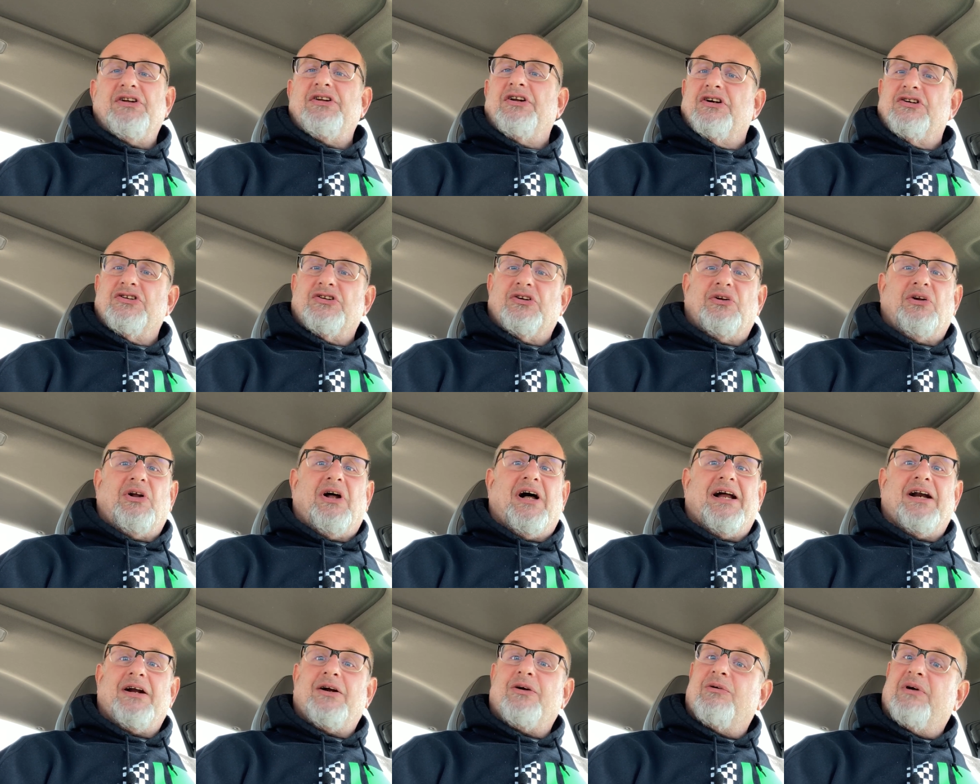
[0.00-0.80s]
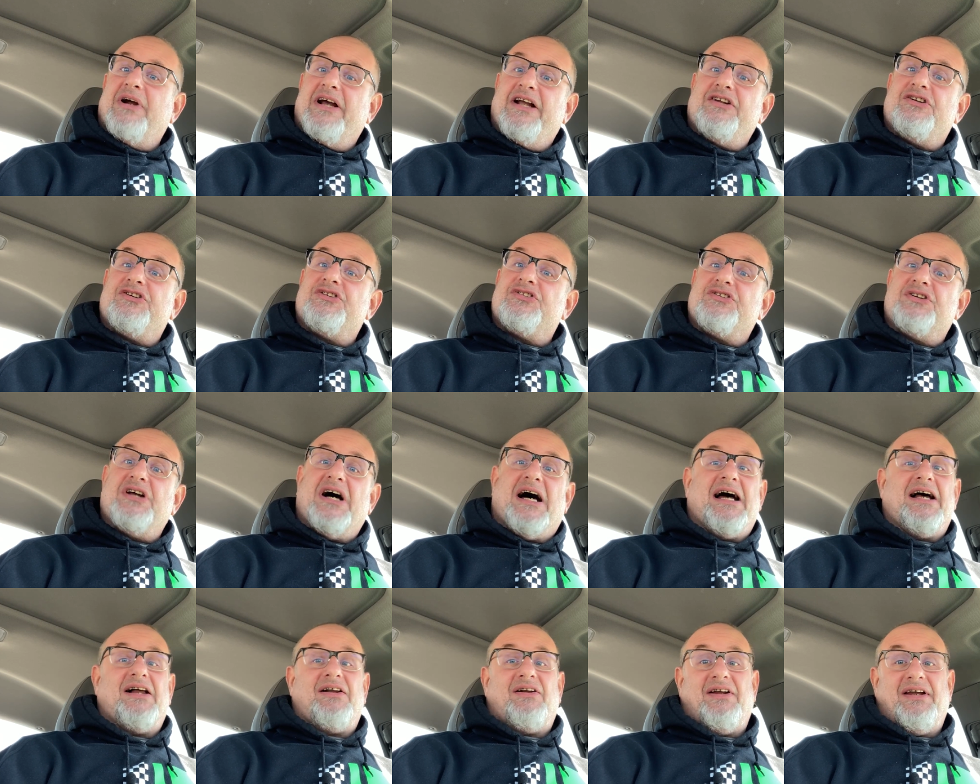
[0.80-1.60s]
There's a lot of great
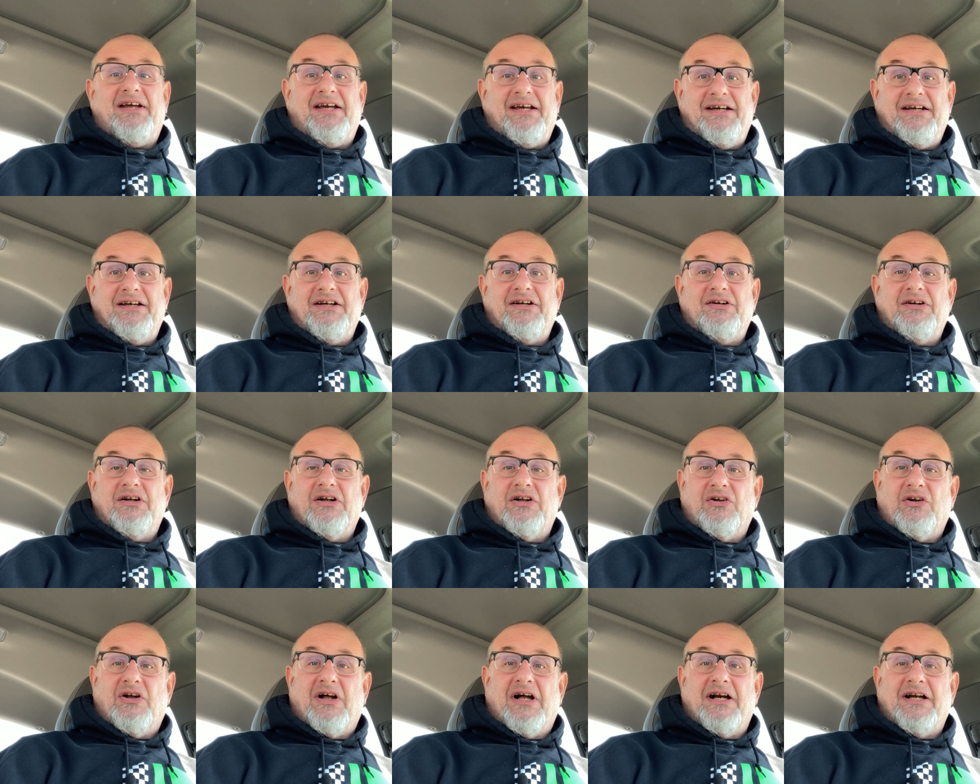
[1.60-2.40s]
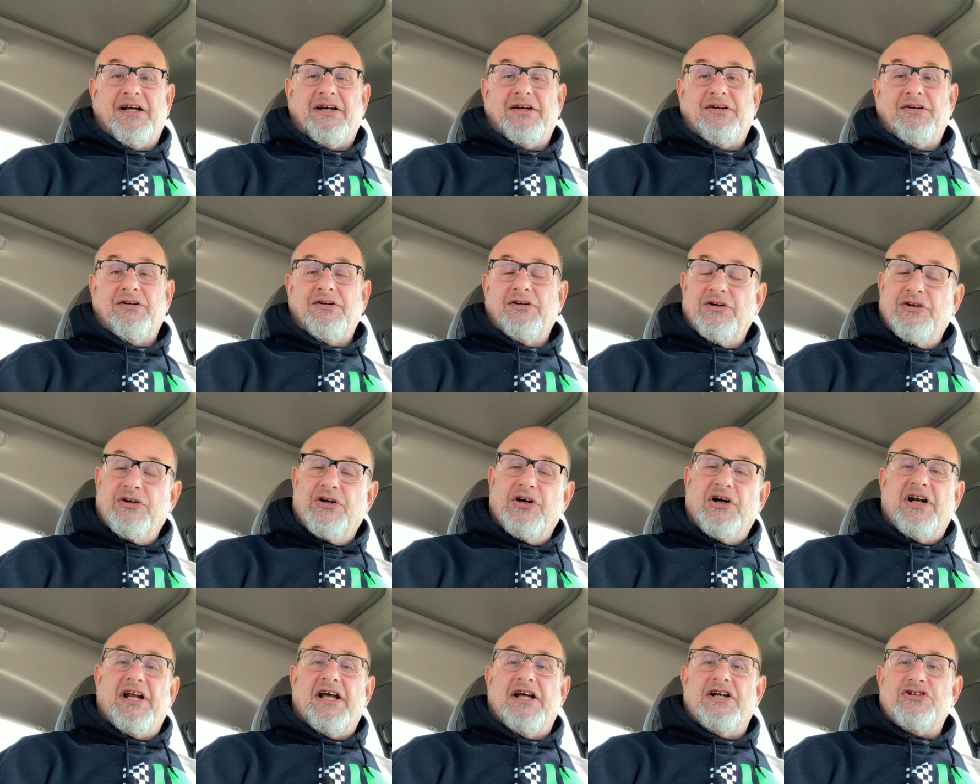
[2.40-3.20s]
styling, a lot of
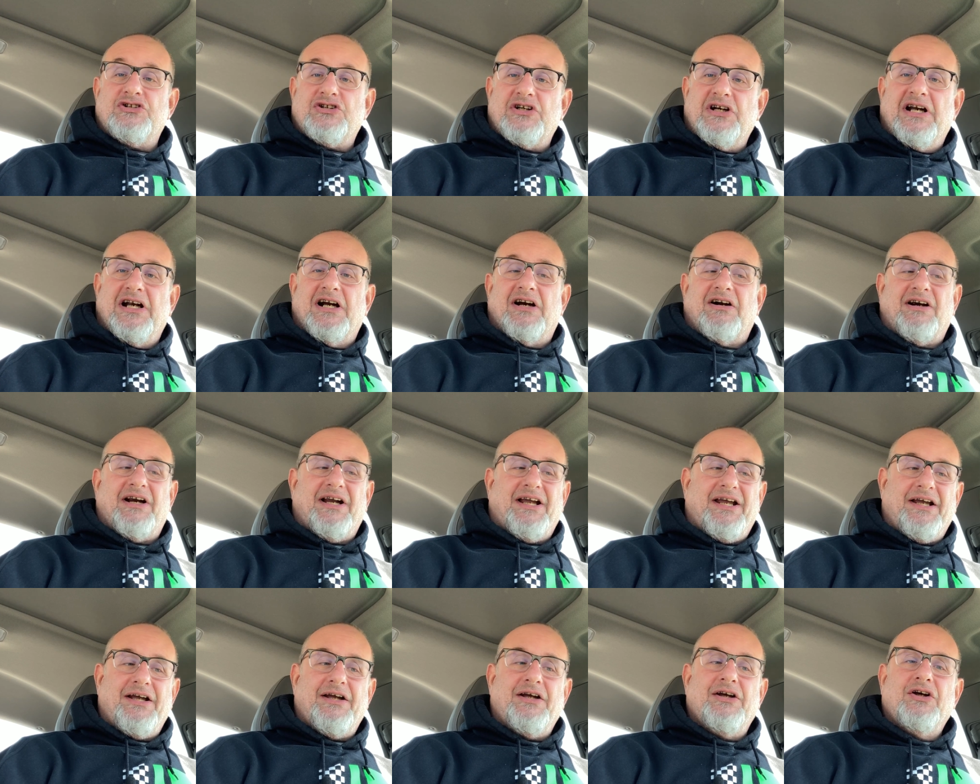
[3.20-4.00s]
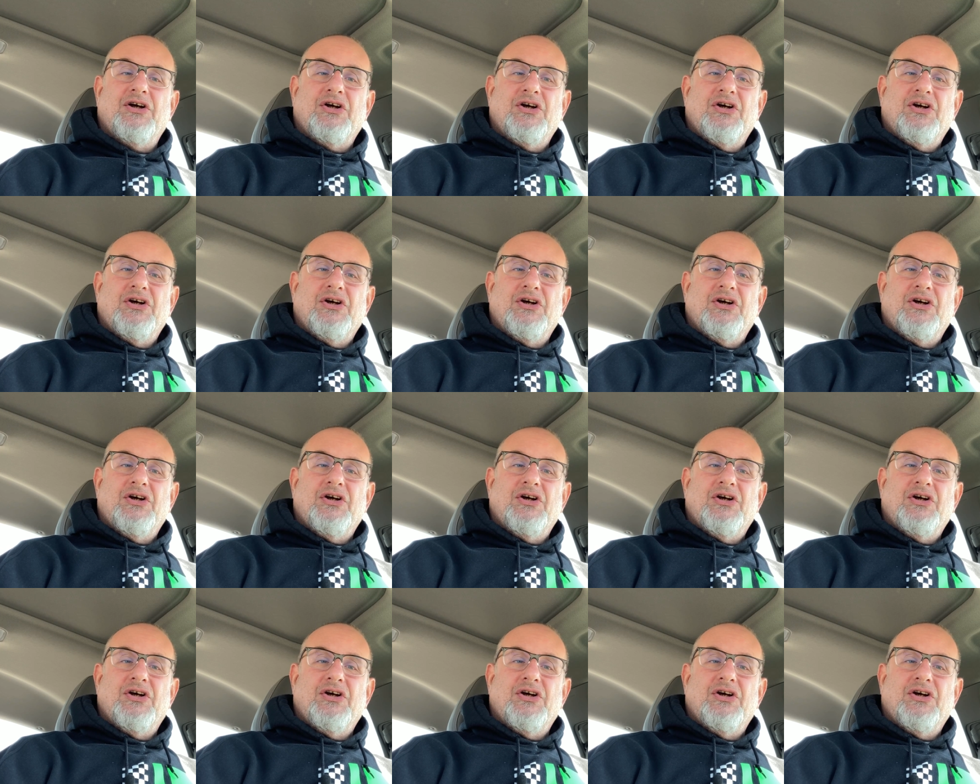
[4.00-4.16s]
good engineering.